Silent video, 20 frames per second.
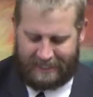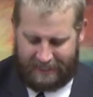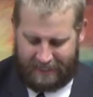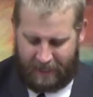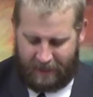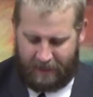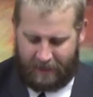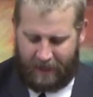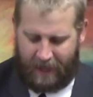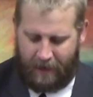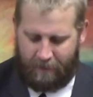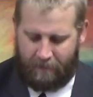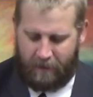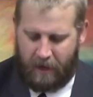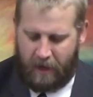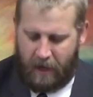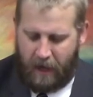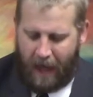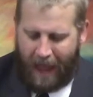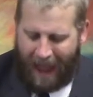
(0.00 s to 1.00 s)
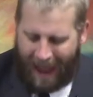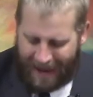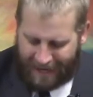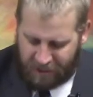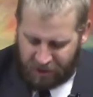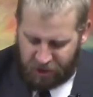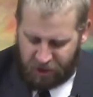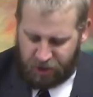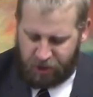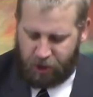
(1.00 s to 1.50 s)
unto them,
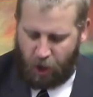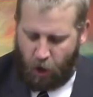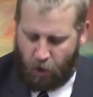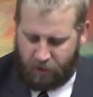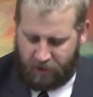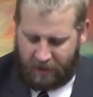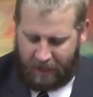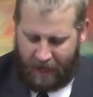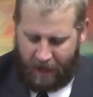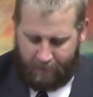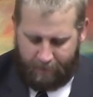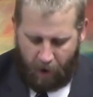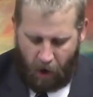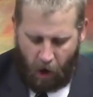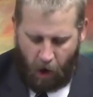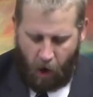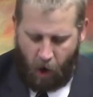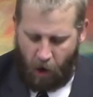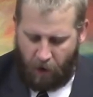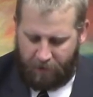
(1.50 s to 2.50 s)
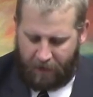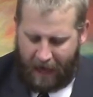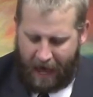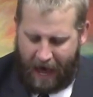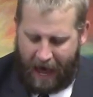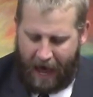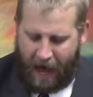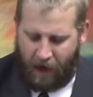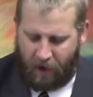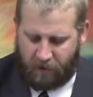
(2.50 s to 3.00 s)
and showed them all the
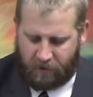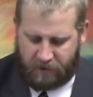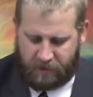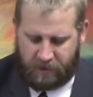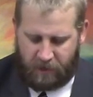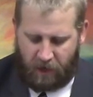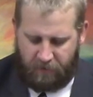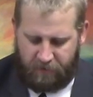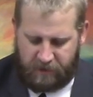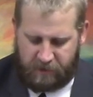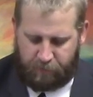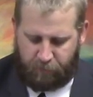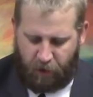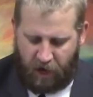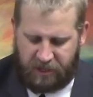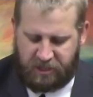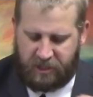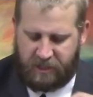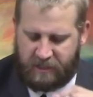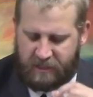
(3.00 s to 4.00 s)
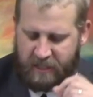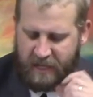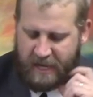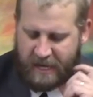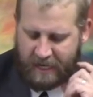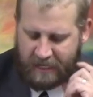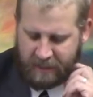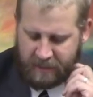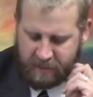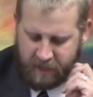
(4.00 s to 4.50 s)
house of his precious
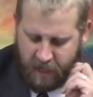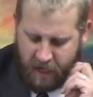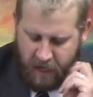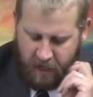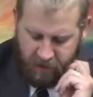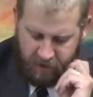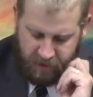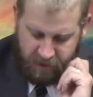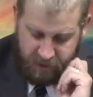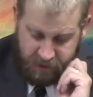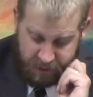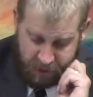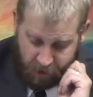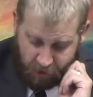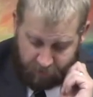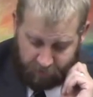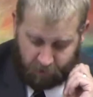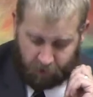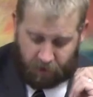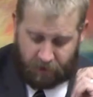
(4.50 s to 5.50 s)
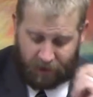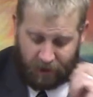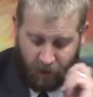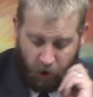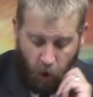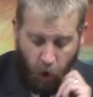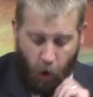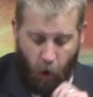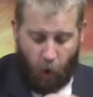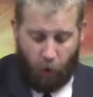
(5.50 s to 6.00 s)
things the silver and the
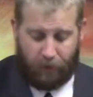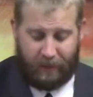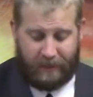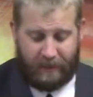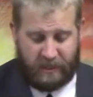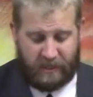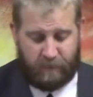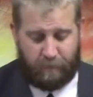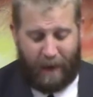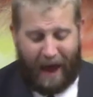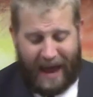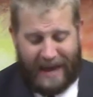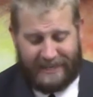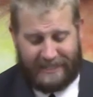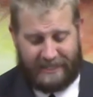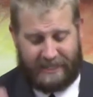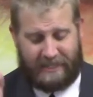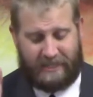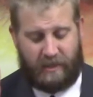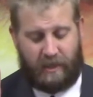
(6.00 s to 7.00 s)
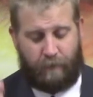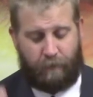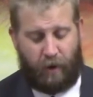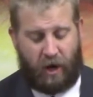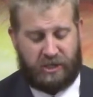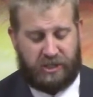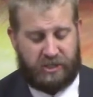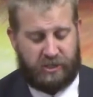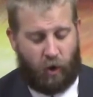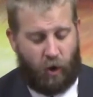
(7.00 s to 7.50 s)
gold and the spices and the
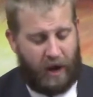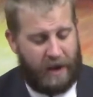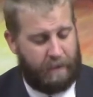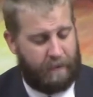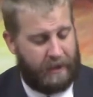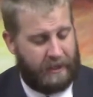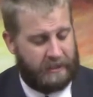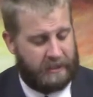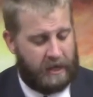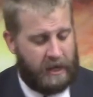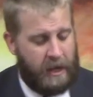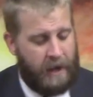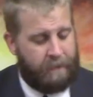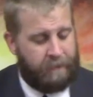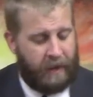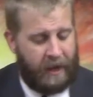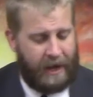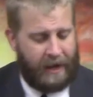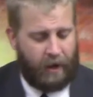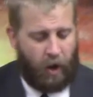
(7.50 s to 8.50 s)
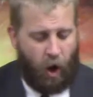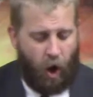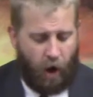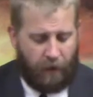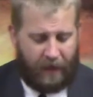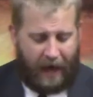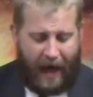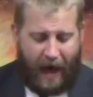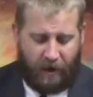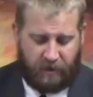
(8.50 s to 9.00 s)
precious ointment, and all
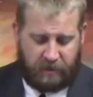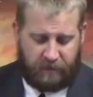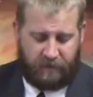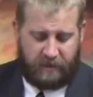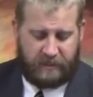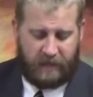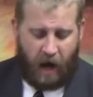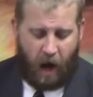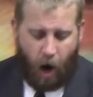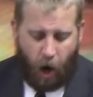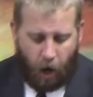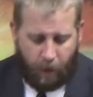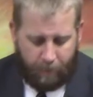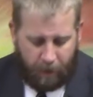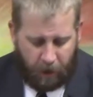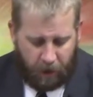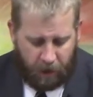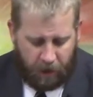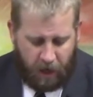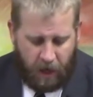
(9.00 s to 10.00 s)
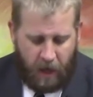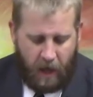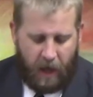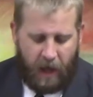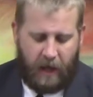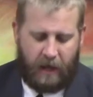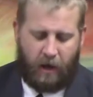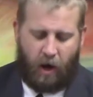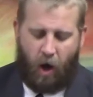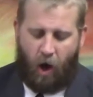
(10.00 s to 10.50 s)
the house of his armor,
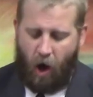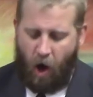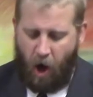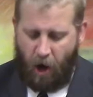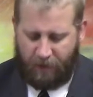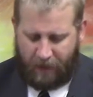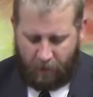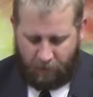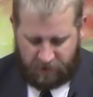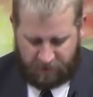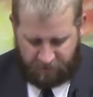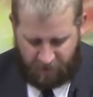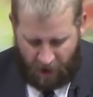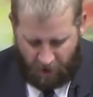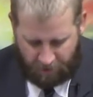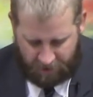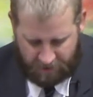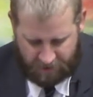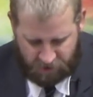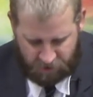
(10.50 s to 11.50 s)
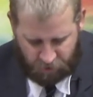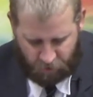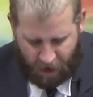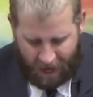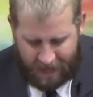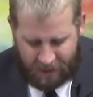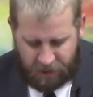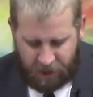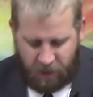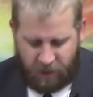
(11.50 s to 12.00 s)
and all that was found in his
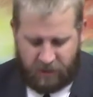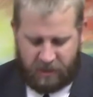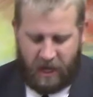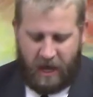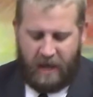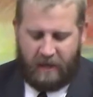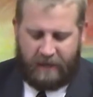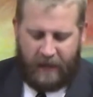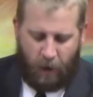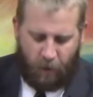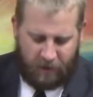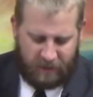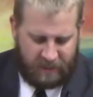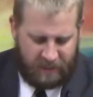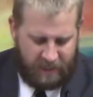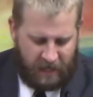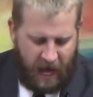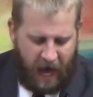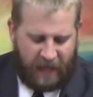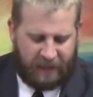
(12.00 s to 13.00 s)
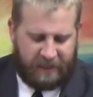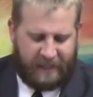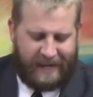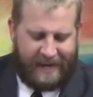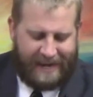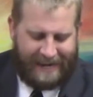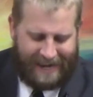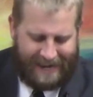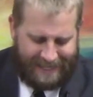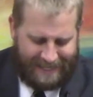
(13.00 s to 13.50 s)
treasures. There was
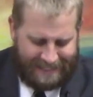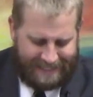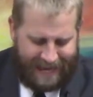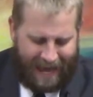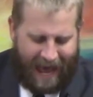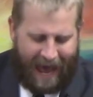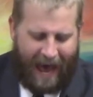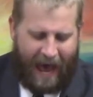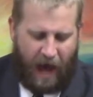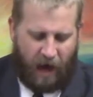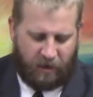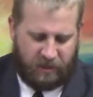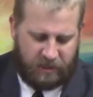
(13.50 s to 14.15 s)
nothing in his house,